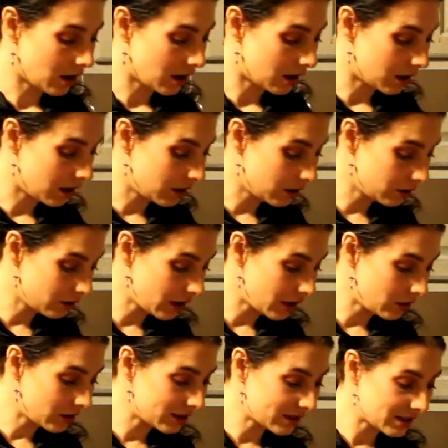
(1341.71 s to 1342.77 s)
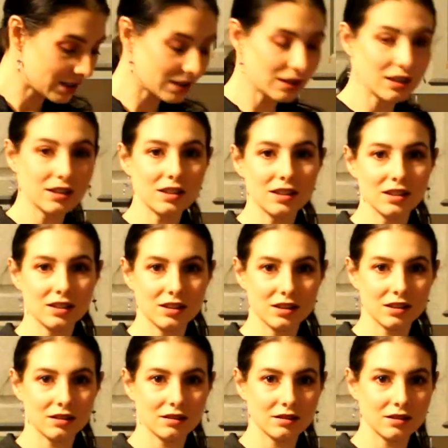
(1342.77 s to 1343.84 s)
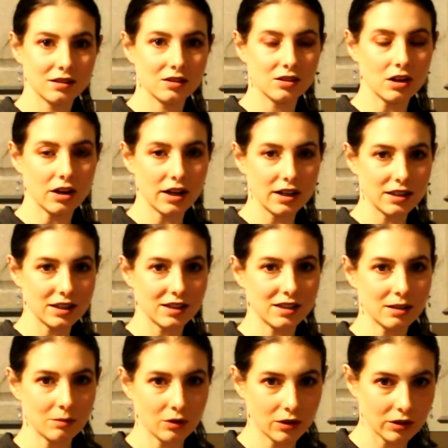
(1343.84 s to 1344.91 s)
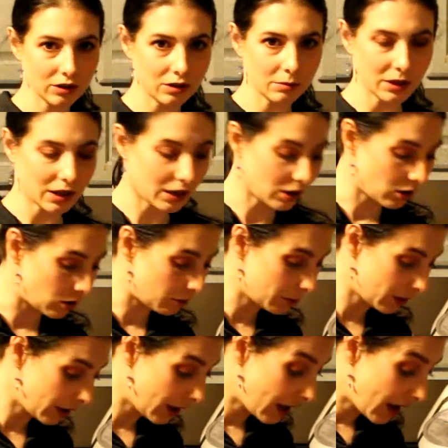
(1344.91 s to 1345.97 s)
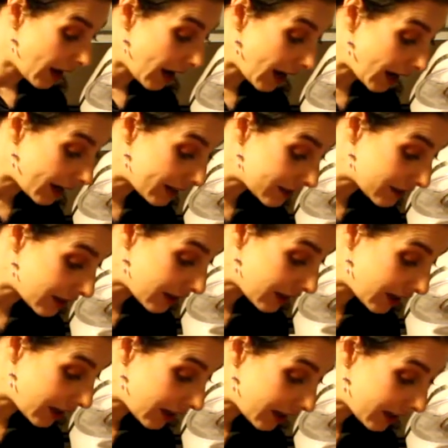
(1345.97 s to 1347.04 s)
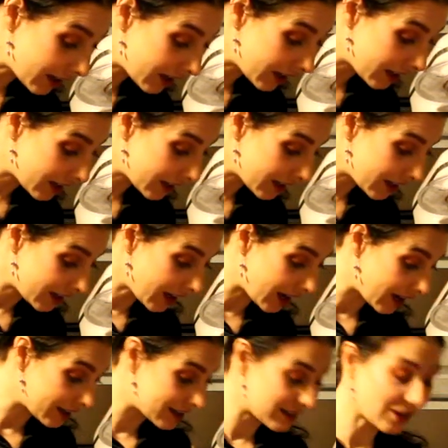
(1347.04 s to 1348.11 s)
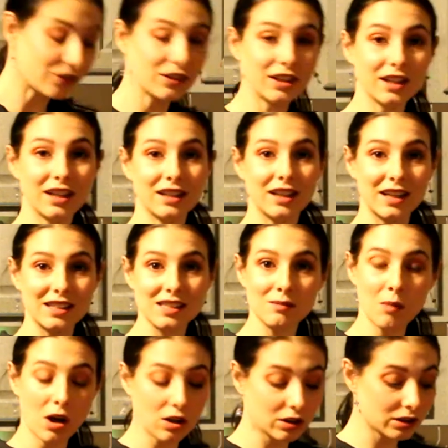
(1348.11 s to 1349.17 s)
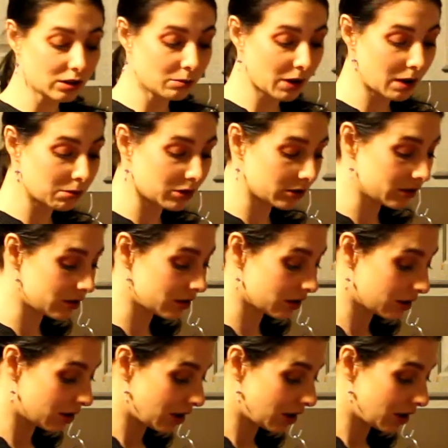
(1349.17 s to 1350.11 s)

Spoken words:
All right, you can see that this is starting to simmer a little bit, I hope. And yeah, it's definitely getting like small little bubbles.